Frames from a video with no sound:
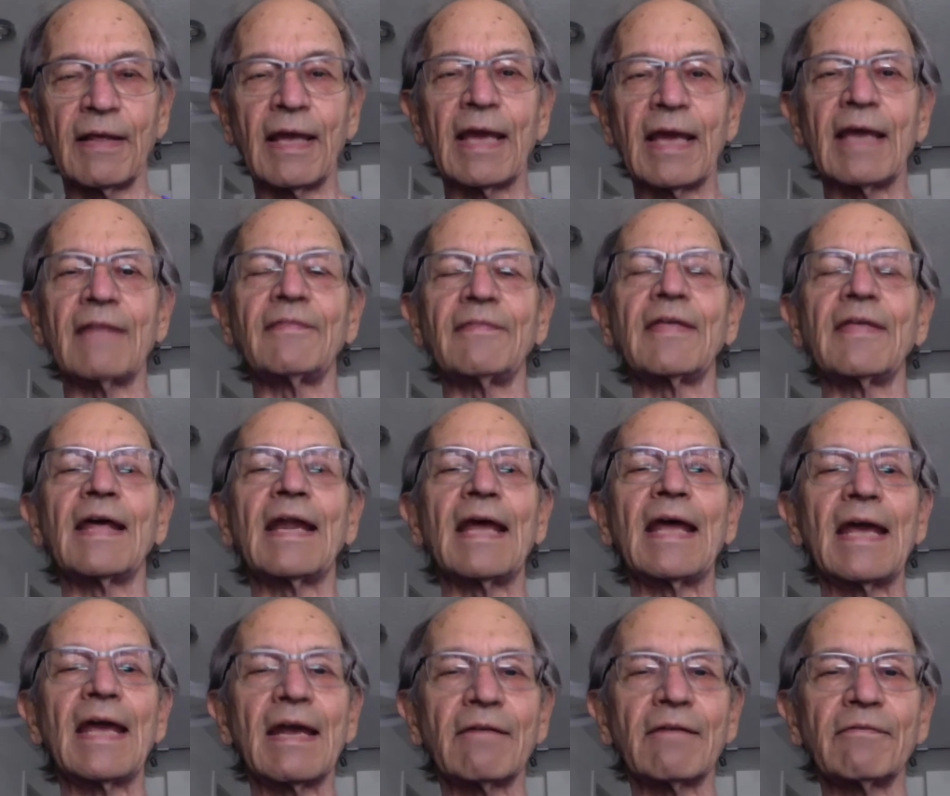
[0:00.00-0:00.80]
and that
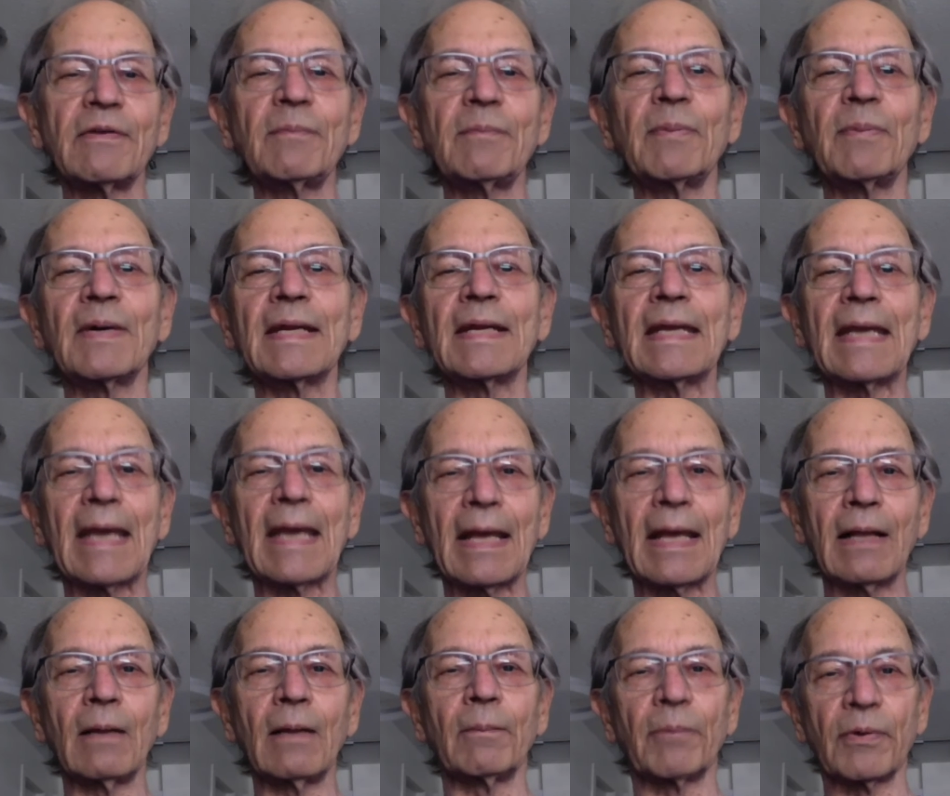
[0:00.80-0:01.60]
everybody
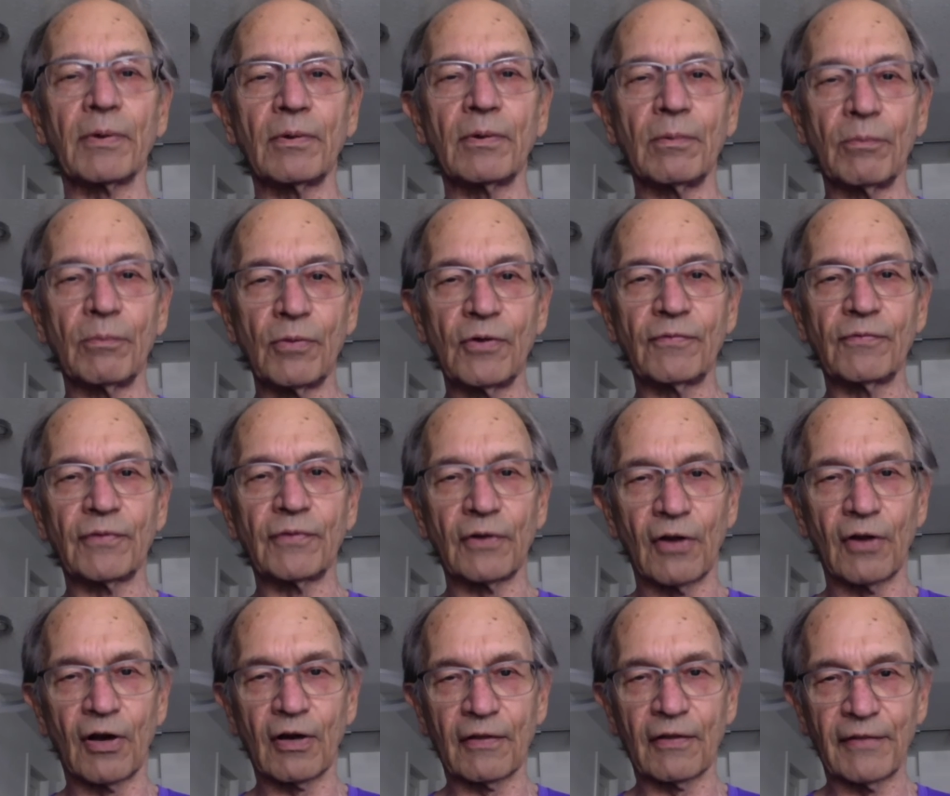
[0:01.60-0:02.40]
help move
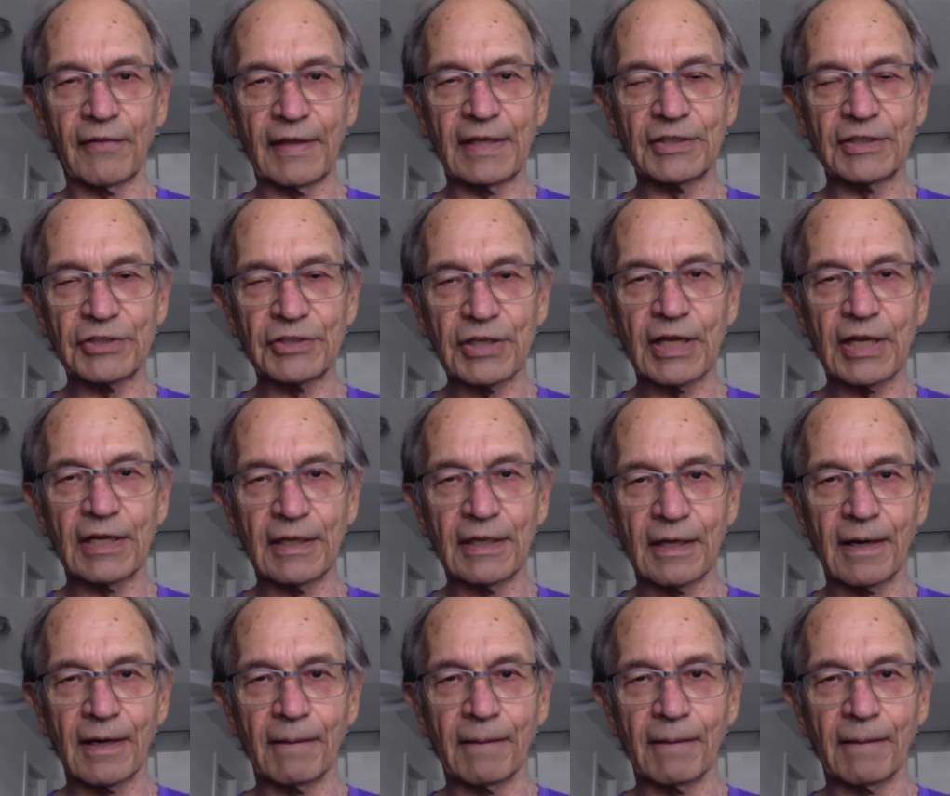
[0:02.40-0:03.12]
along the agenda.